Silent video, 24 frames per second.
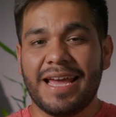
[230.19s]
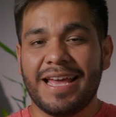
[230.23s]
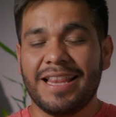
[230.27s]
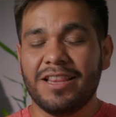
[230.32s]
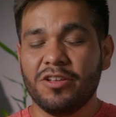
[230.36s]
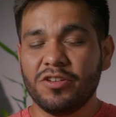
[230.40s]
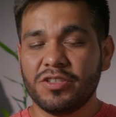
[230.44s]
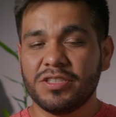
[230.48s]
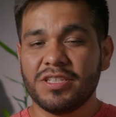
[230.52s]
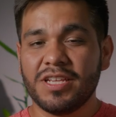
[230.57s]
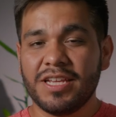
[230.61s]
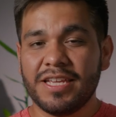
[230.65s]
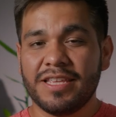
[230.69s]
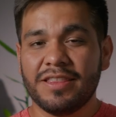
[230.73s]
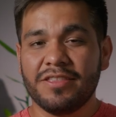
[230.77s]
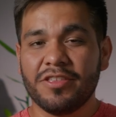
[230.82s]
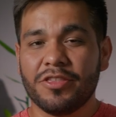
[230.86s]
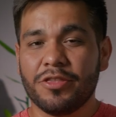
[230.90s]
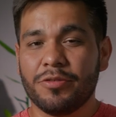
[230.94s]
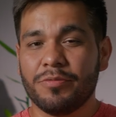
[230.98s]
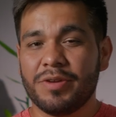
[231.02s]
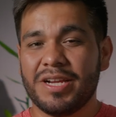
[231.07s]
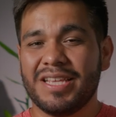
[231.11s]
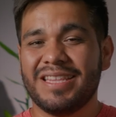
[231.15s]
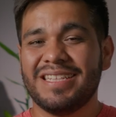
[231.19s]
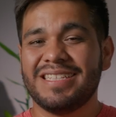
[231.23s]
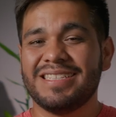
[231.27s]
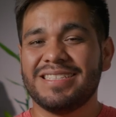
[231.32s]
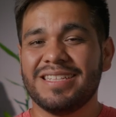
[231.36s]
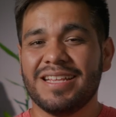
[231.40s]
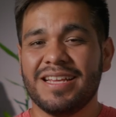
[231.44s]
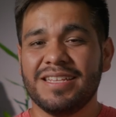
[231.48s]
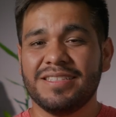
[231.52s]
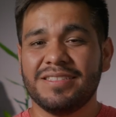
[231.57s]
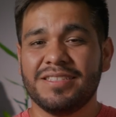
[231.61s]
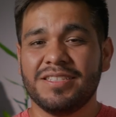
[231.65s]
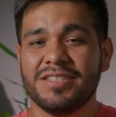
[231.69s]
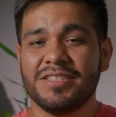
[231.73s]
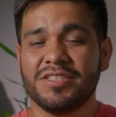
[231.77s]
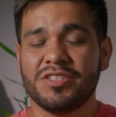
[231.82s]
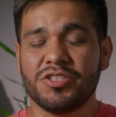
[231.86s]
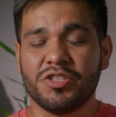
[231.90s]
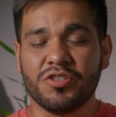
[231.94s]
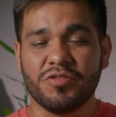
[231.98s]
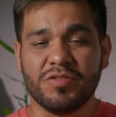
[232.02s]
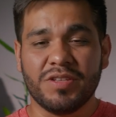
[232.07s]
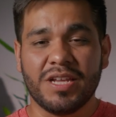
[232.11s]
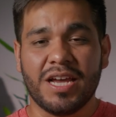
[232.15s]
It looks like the 3 of these lenses
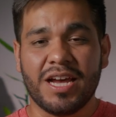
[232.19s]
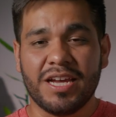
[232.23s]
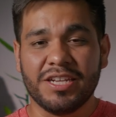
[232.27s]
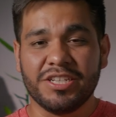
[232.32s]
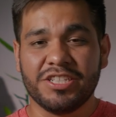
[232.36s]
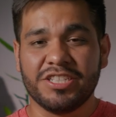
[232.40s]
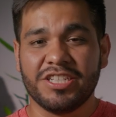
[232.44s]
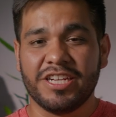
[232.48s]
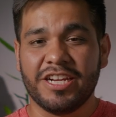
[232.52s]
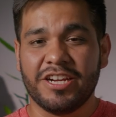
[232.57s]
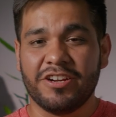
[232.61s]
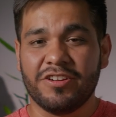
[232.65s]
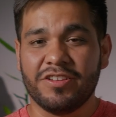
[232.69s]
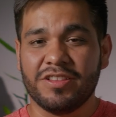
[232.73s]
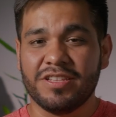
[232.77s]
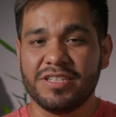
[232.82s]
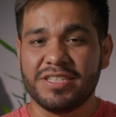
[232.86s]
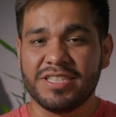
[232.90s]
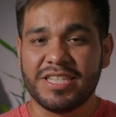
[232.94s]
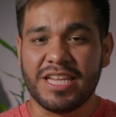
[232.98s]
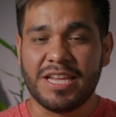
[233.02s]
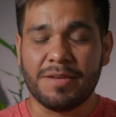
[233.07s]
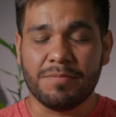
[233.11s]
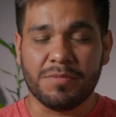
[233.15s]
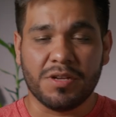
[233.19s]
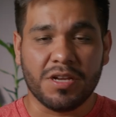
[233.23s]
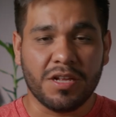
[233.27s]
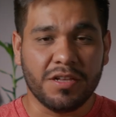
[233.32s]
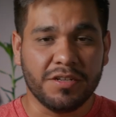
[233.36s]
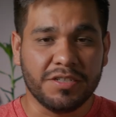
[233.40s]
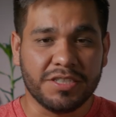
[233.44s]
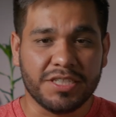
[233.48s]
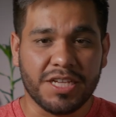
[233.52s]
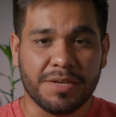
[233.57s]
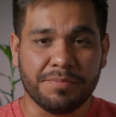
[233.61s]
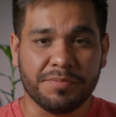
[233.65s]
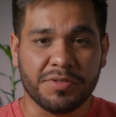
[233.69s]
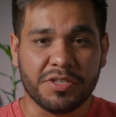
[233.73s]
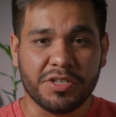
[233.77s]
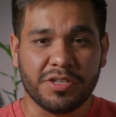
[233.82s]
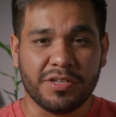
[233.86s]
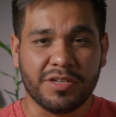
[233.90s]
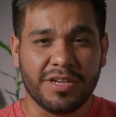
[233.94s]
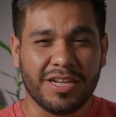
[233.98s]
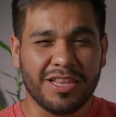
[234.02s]
do not share the same color temperature.